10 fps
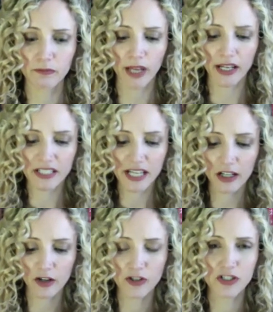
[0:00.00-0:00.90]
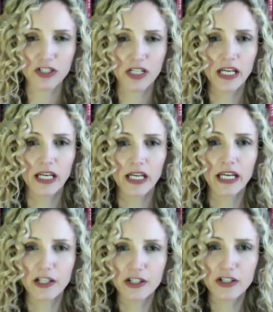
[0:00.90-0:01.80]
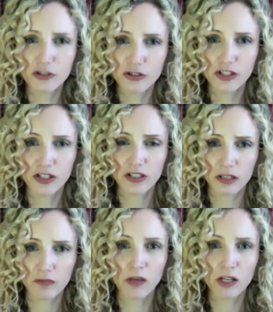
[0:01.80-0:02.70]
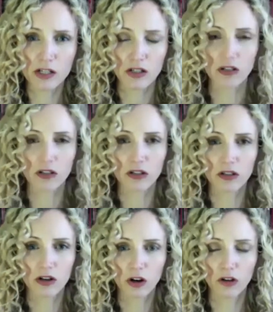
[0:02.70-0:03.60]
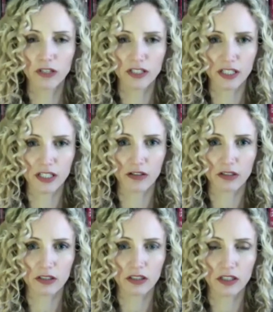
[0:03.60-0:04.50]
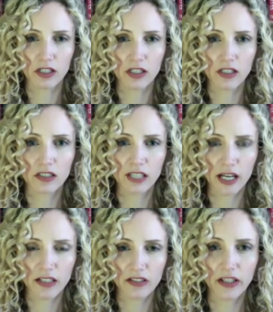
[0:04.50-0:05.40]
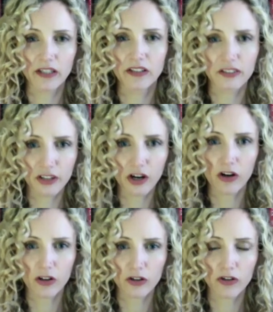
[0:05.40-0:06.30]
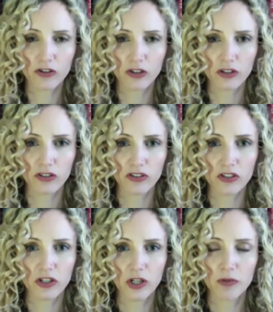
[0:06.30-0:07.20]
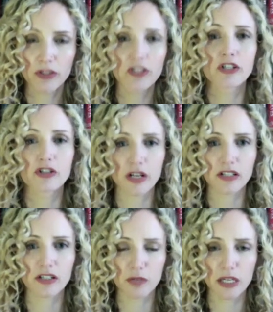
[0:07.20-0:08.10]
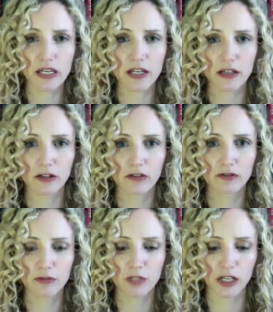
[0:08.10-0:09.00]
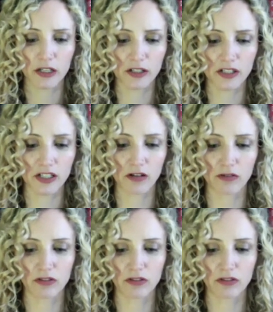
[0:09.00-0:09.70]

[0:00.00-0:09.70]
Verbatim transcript: And Delhost's insouciant admission of his guilt stands in stark contrast with the distress that we hear from Jeanne herself.